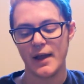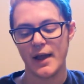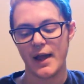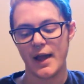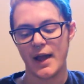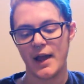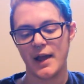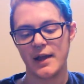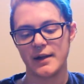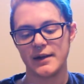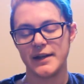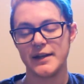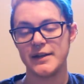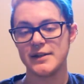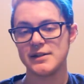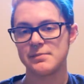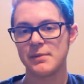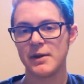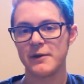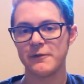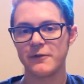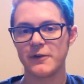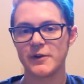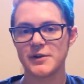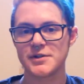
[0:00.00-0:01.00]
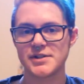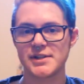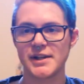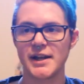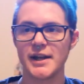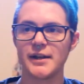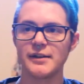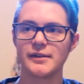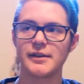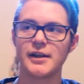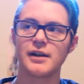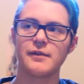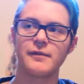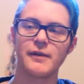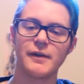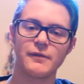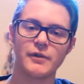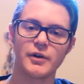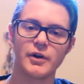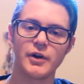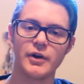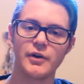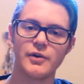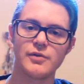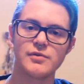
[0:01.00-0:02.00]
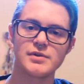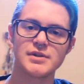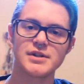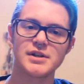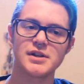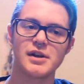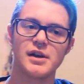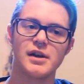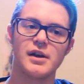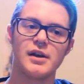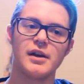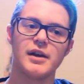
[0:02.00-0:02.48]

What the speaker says: And he is my first snake that I've ever owned.